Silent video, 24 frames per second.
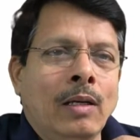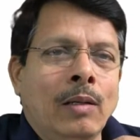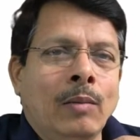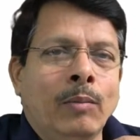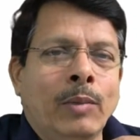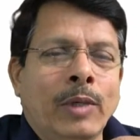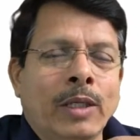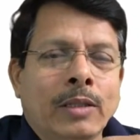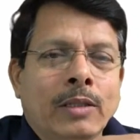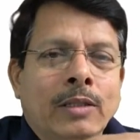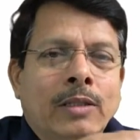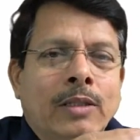
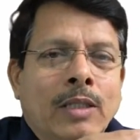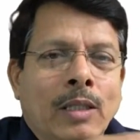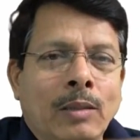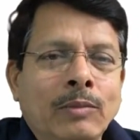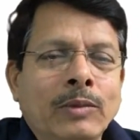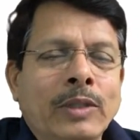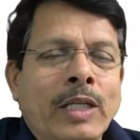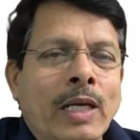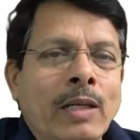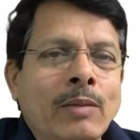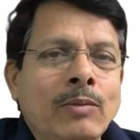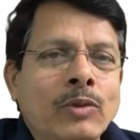But
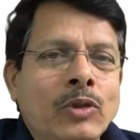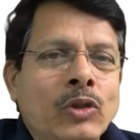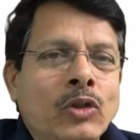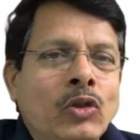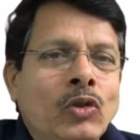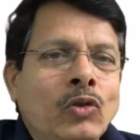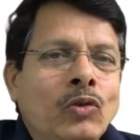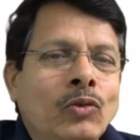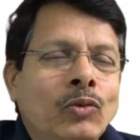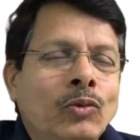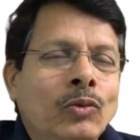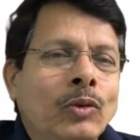sometimes
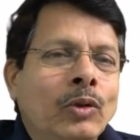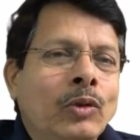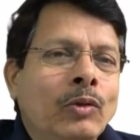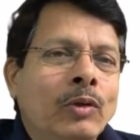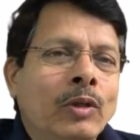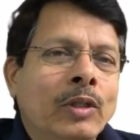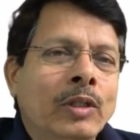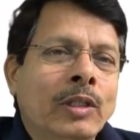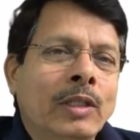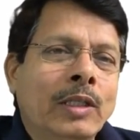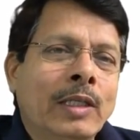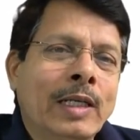
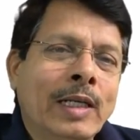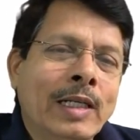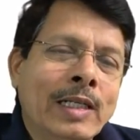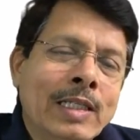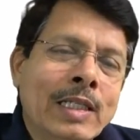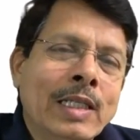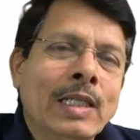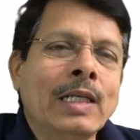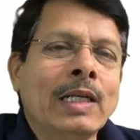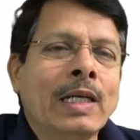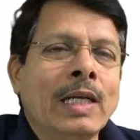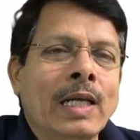your
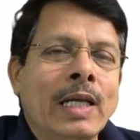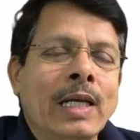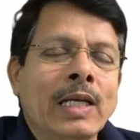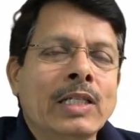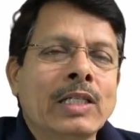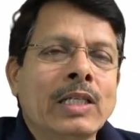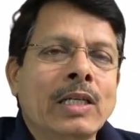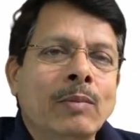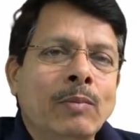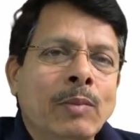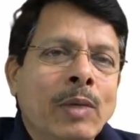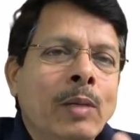tracing
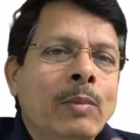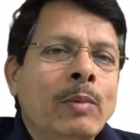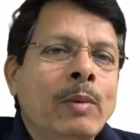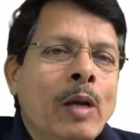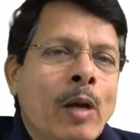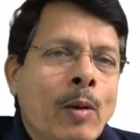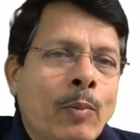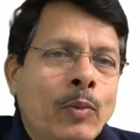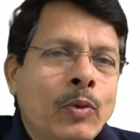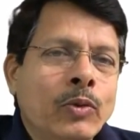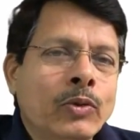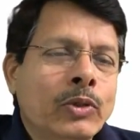direction may be
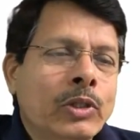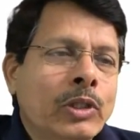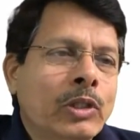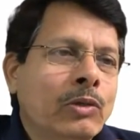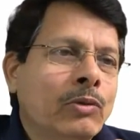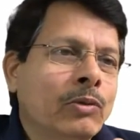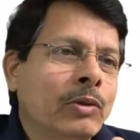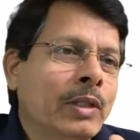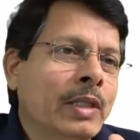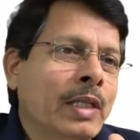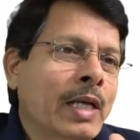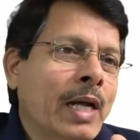opposite
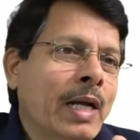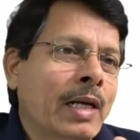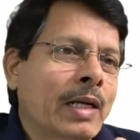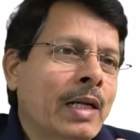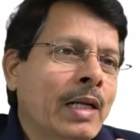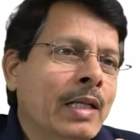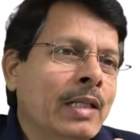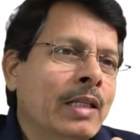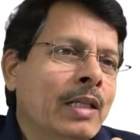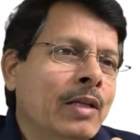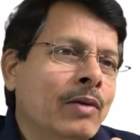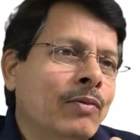to that,
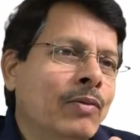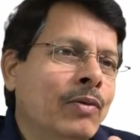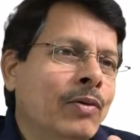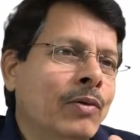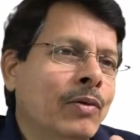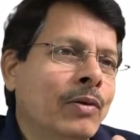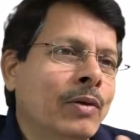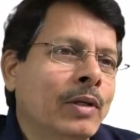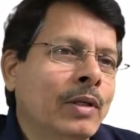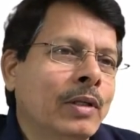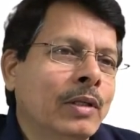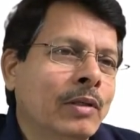and
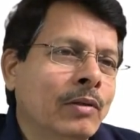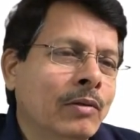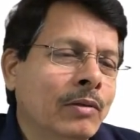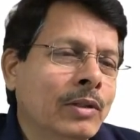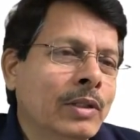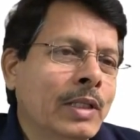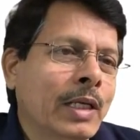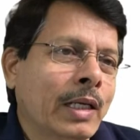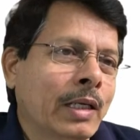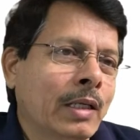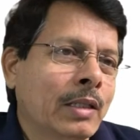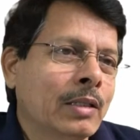therefore you
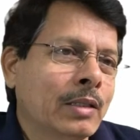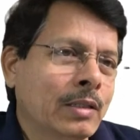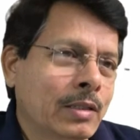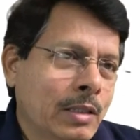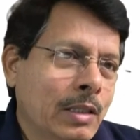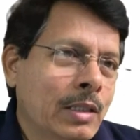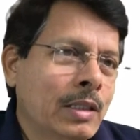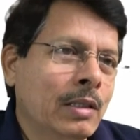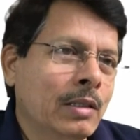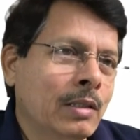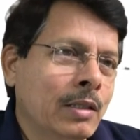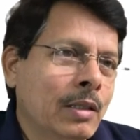
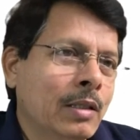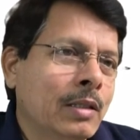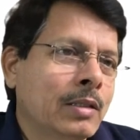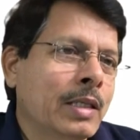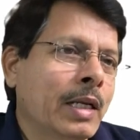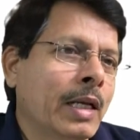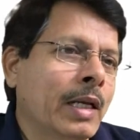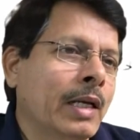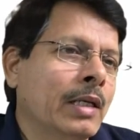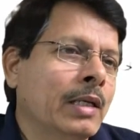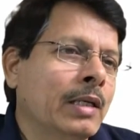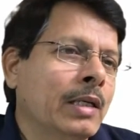see
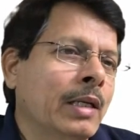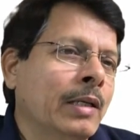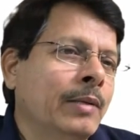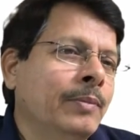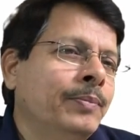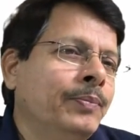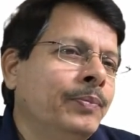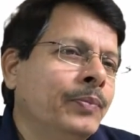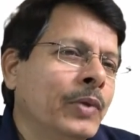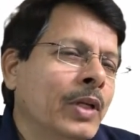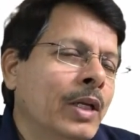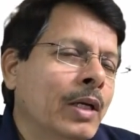second
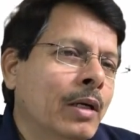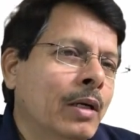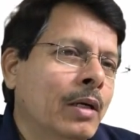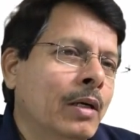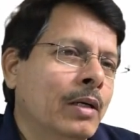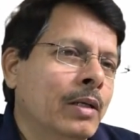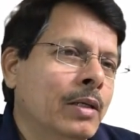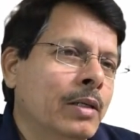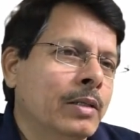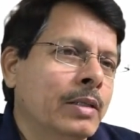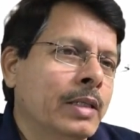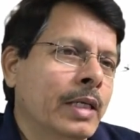
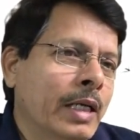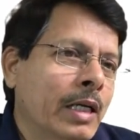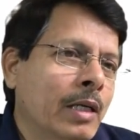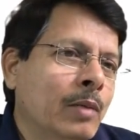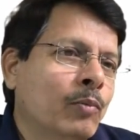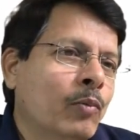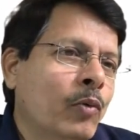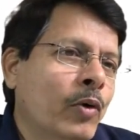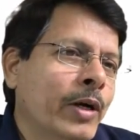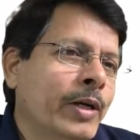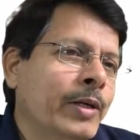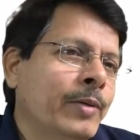
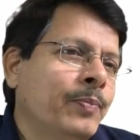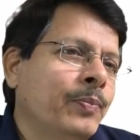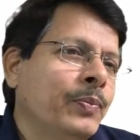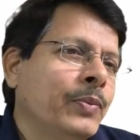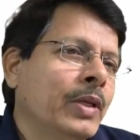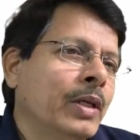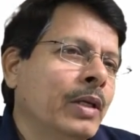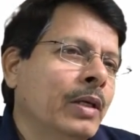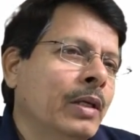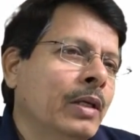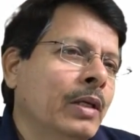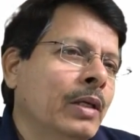point,
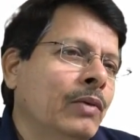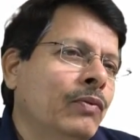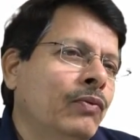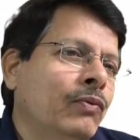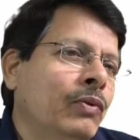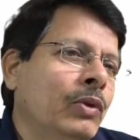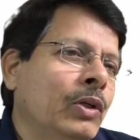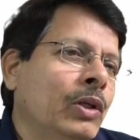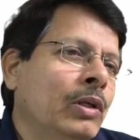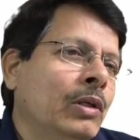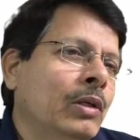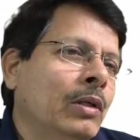if
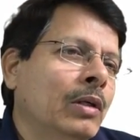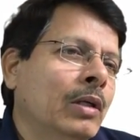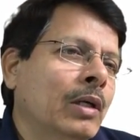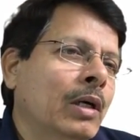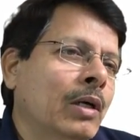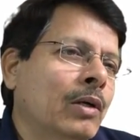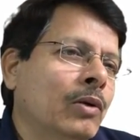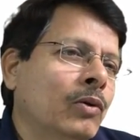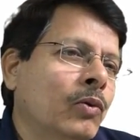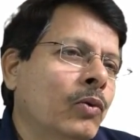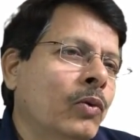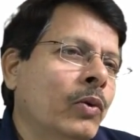we
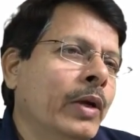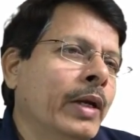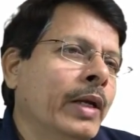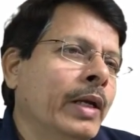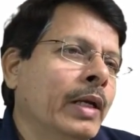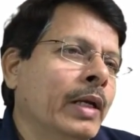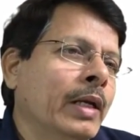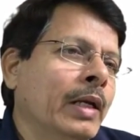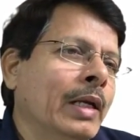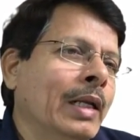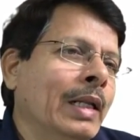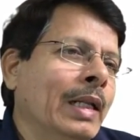are
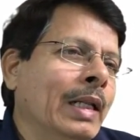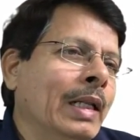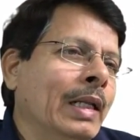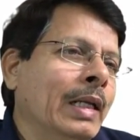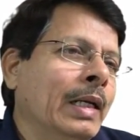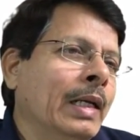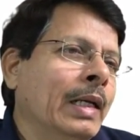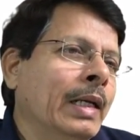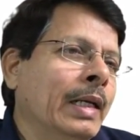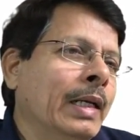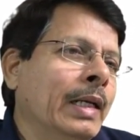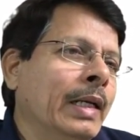going in the
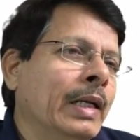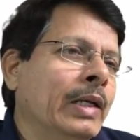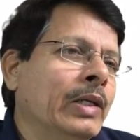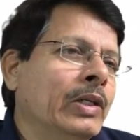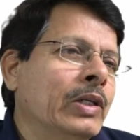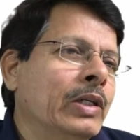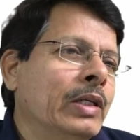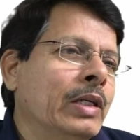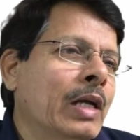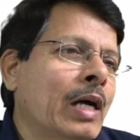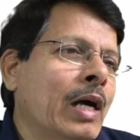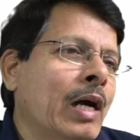
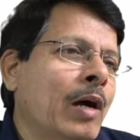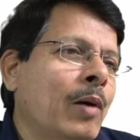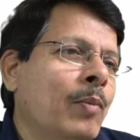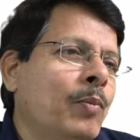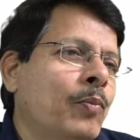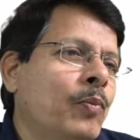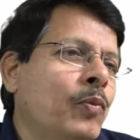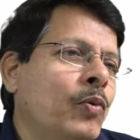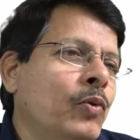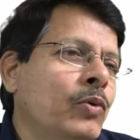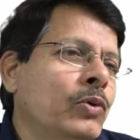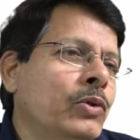direction
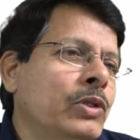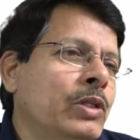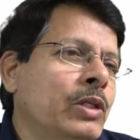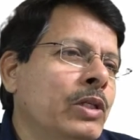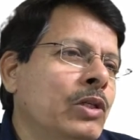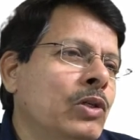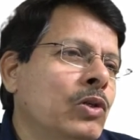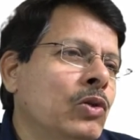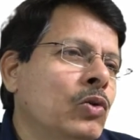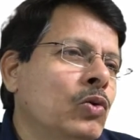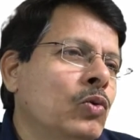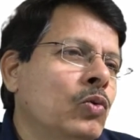
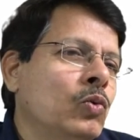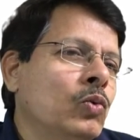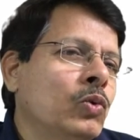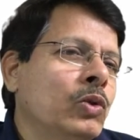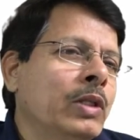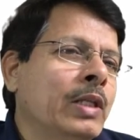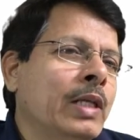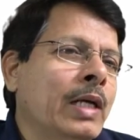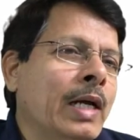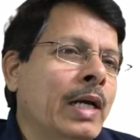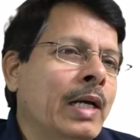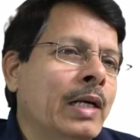opposite to
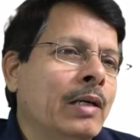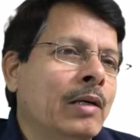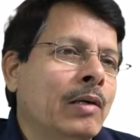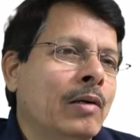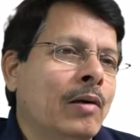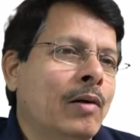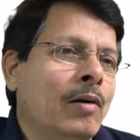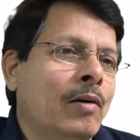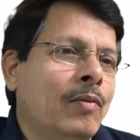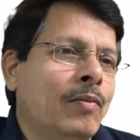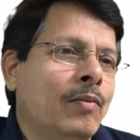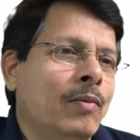that
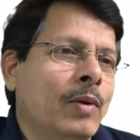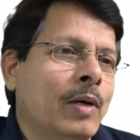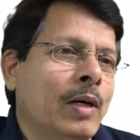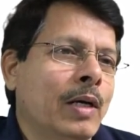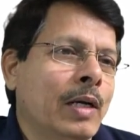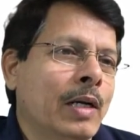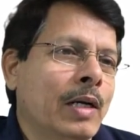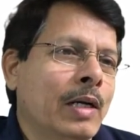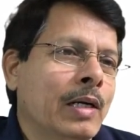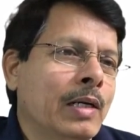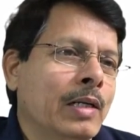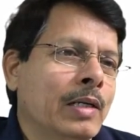of
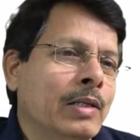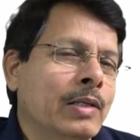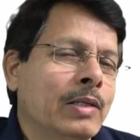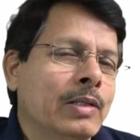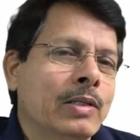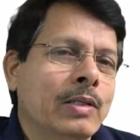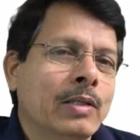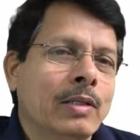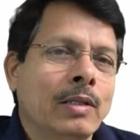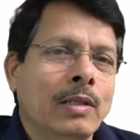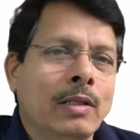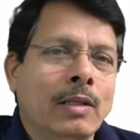currents,